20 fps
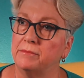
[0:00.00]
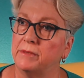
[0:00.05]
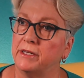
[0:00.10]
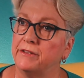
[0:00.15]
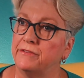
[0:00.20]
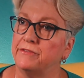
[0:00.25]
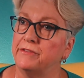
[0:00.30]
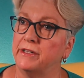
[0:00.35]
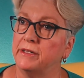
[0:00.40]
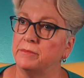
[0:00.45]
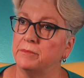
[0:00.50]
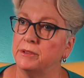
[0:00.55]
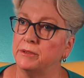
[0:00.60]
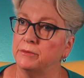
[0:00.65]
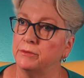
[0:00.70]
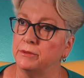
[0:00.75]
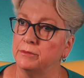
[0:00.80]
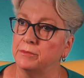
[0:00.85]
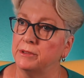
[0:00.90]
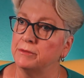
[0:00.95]
my family
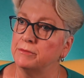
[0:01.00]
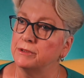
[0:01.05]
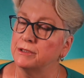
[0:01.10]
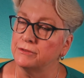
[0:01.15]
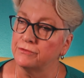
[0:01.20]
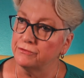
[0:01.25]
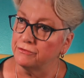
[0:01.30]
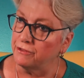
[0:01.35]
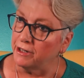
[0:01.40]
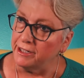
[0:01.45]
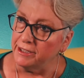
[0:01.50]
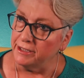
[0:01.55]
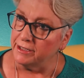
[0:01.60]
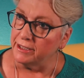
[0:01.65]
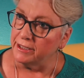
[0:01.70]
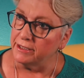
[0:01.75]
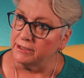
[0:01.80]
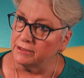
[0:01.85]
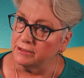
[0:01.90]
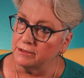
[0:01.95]
room. It was
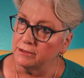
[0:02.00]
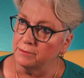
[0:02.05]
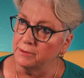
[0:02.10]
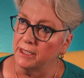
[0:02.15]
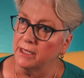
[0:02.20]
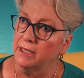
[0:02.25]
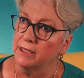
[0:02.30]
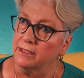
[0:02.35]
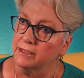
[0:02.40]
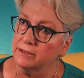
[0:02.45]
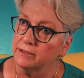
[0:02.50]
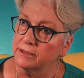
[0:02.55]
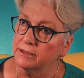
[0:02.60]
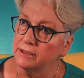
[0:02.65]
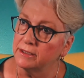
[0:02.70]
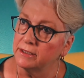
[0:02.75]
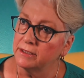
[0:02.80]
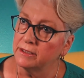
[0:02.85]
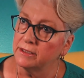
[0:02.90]
frightening, to be honest.